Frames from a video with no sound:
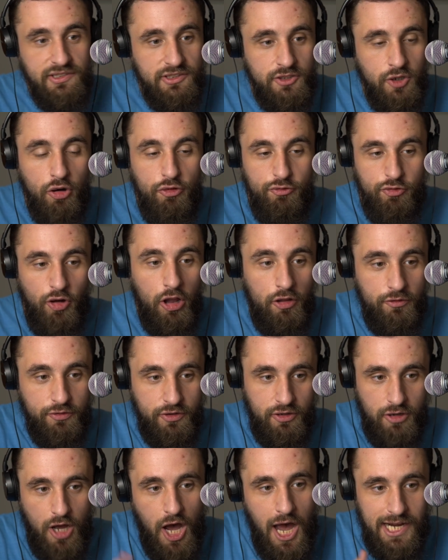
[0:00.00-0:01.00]
your fault
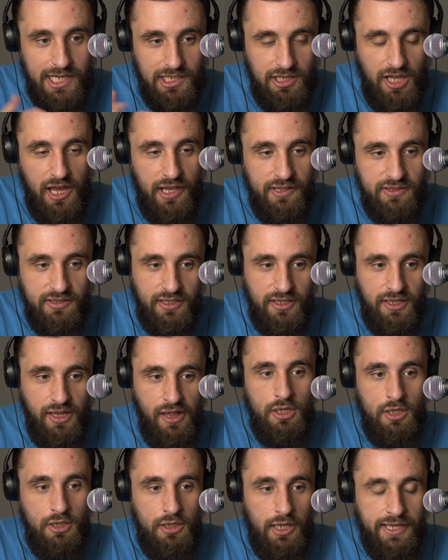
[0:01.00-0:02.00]
for idolizing
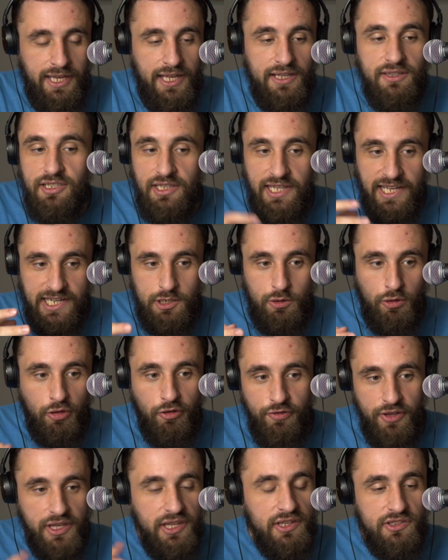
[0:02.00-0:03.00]
like intellectual
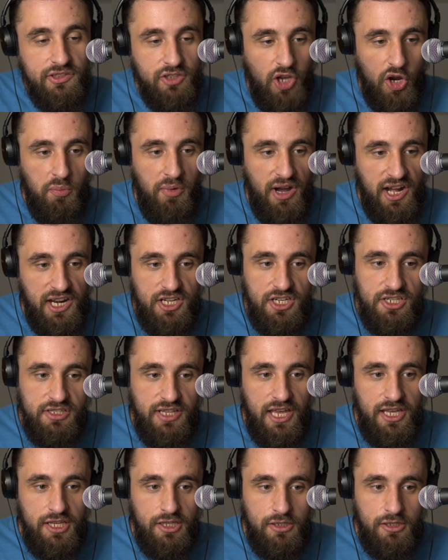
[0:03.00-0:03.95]
figures so much that